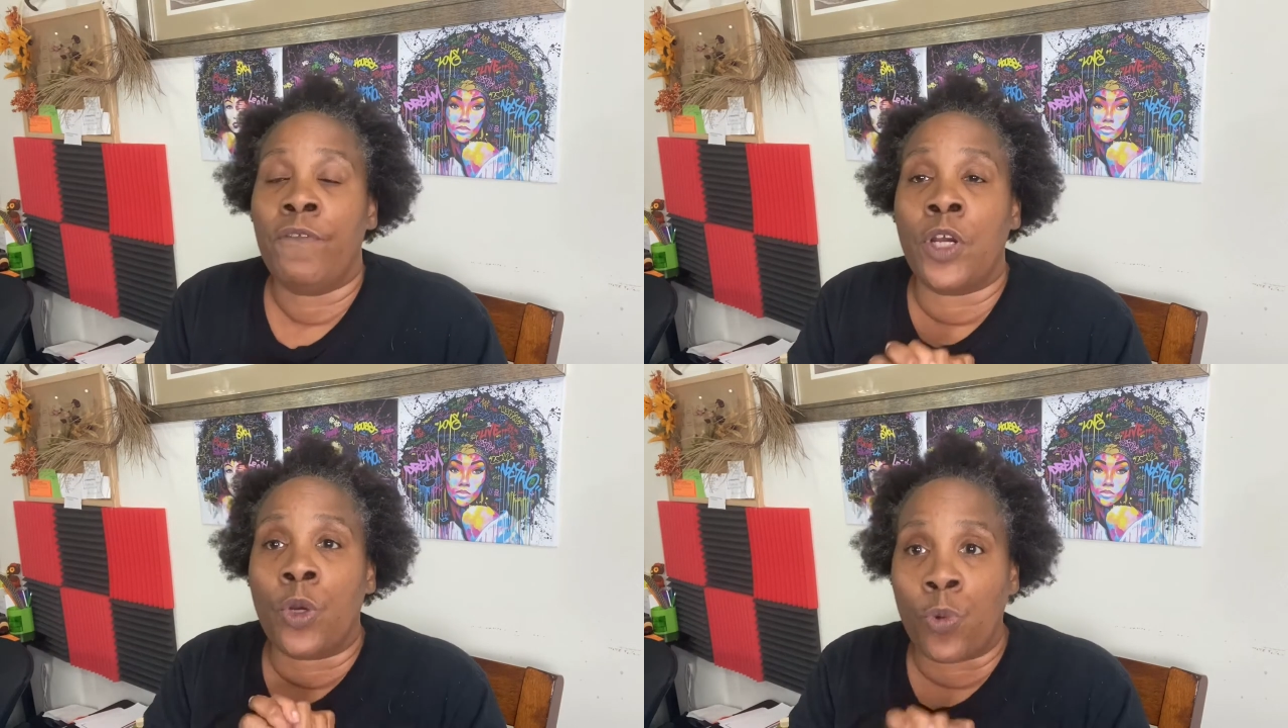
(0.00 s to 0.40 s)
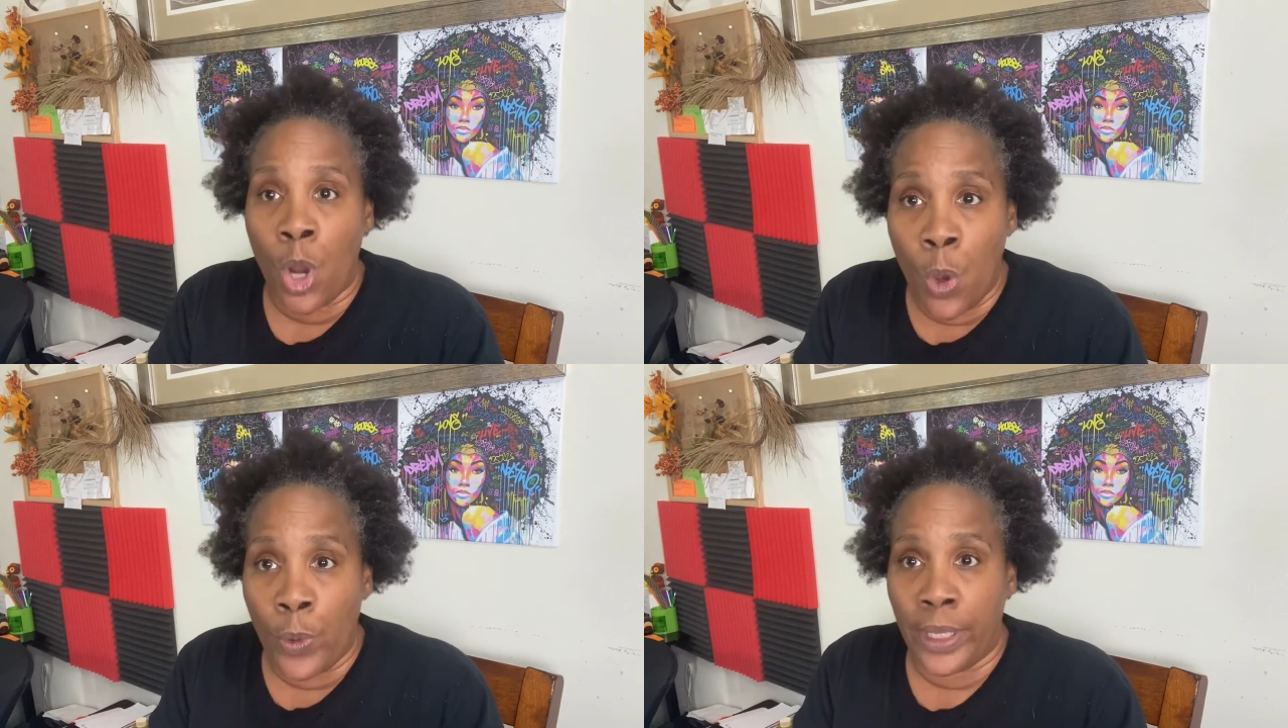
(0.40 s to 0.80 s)

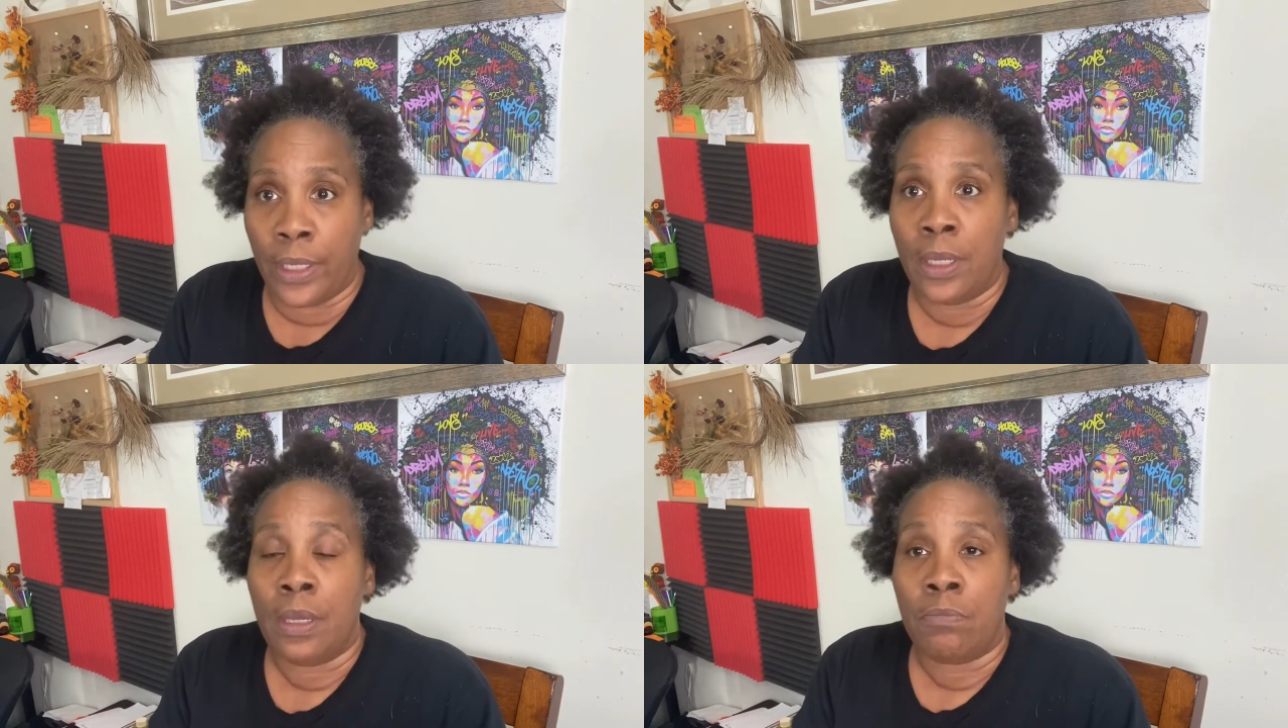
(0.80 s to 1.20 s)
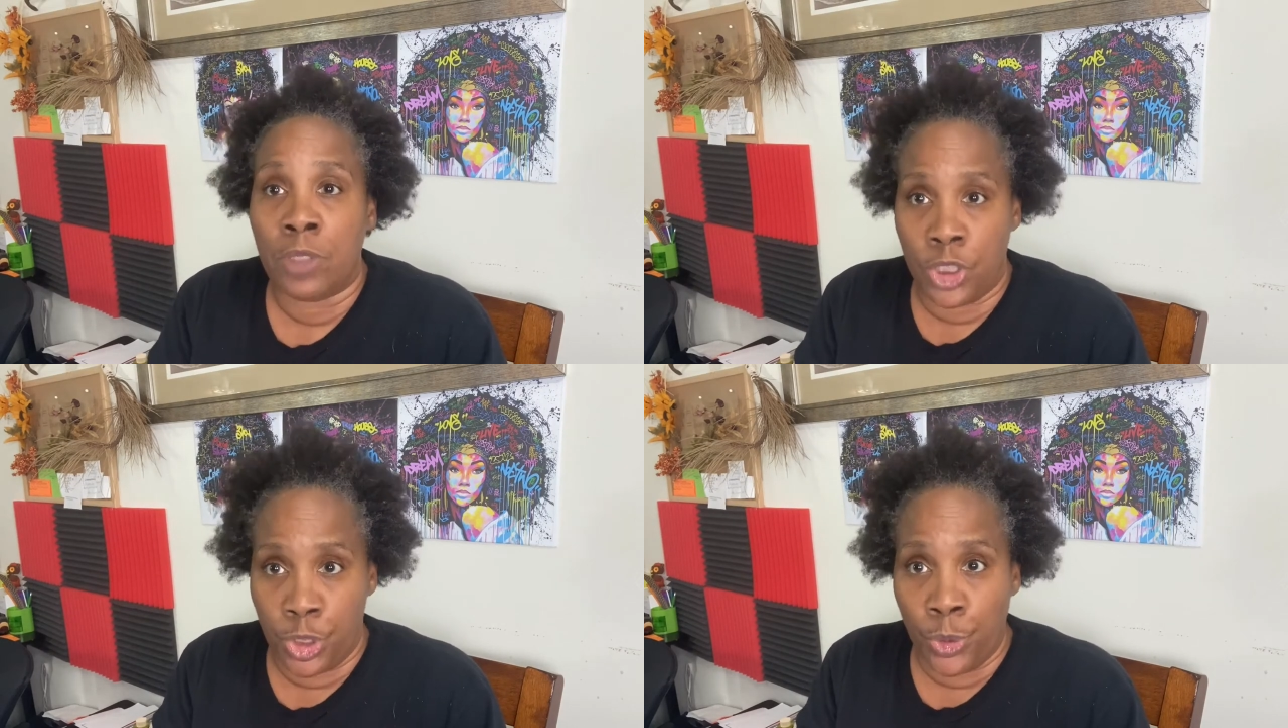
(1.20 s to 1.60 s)
growing
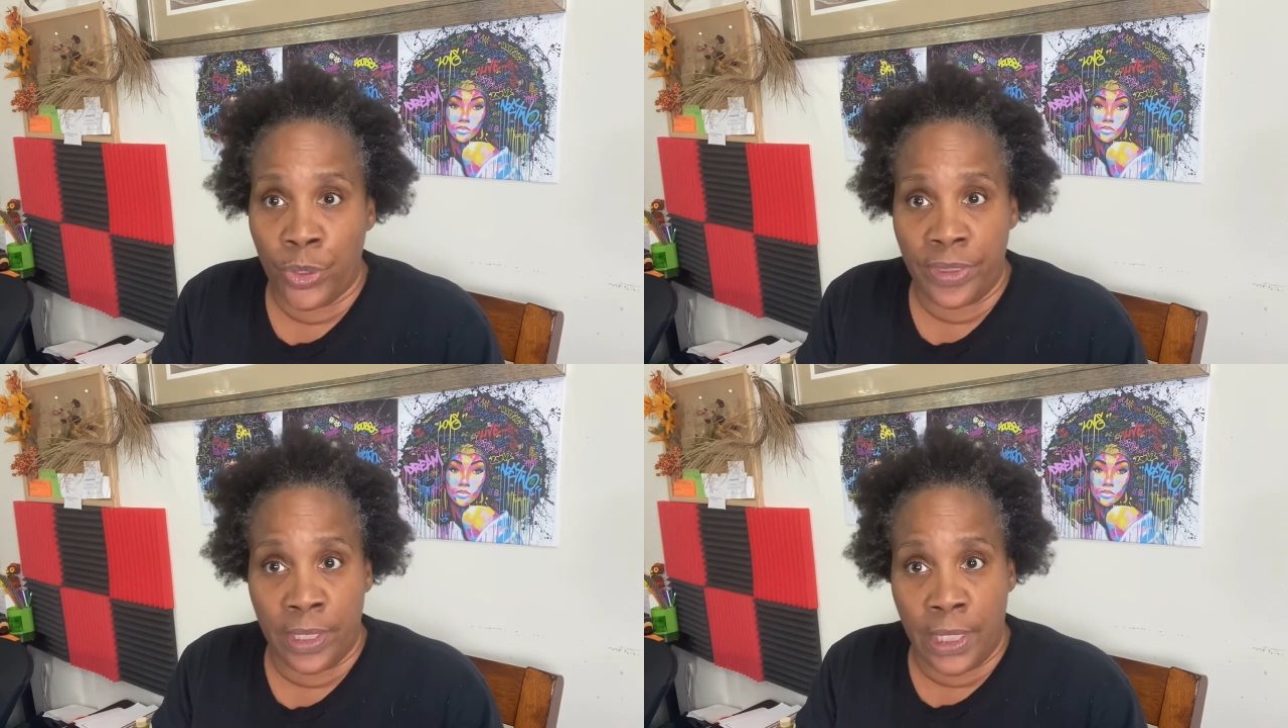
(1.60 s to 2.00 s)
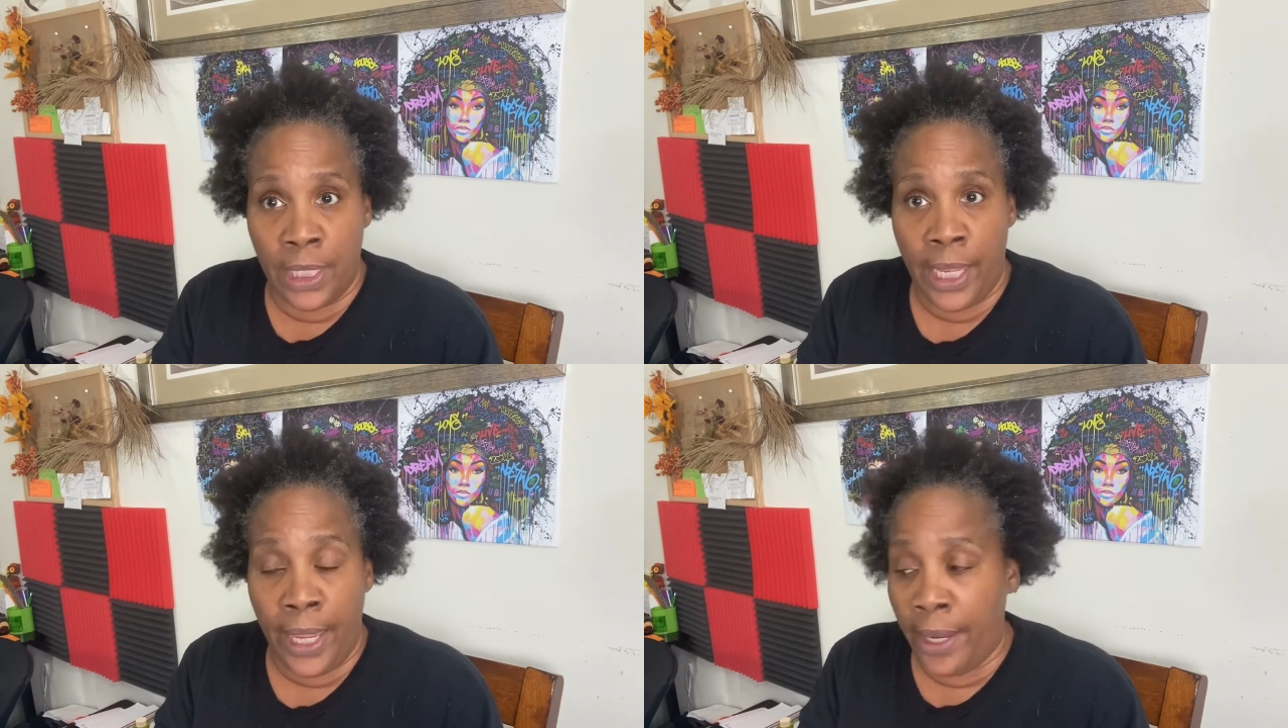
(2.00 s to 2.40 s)
mature thinning
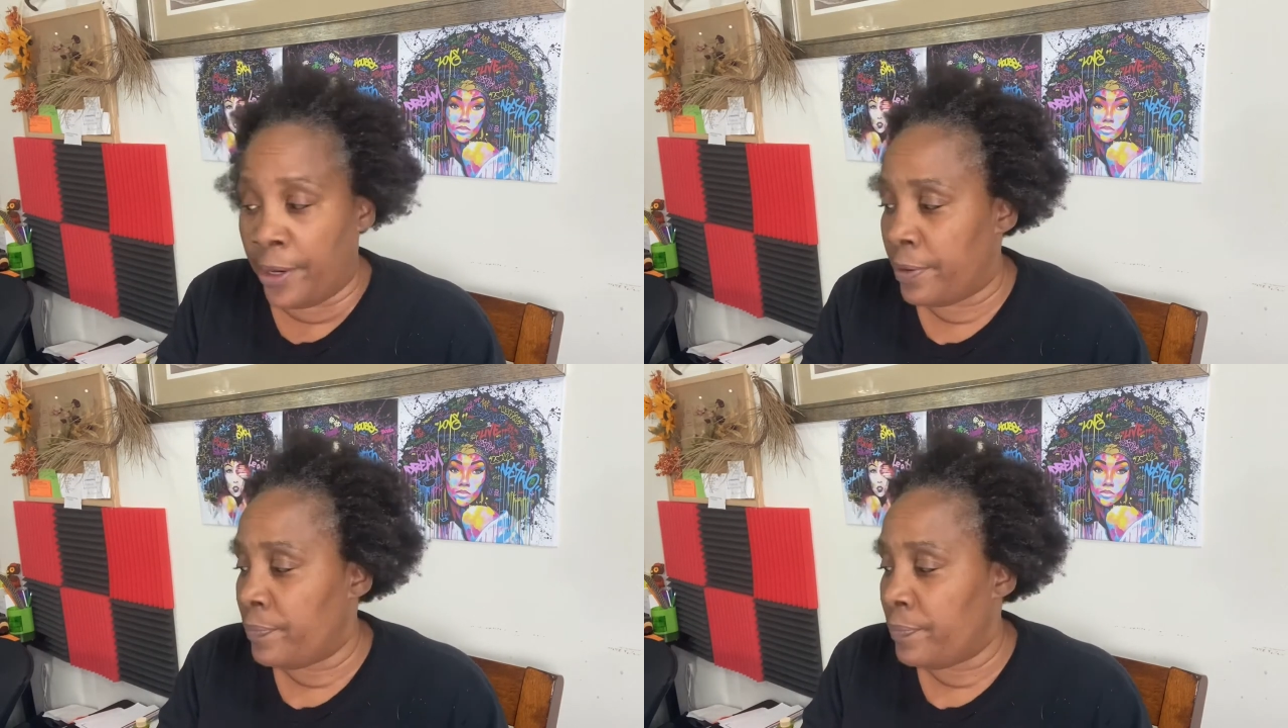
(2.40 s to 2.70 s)
hair.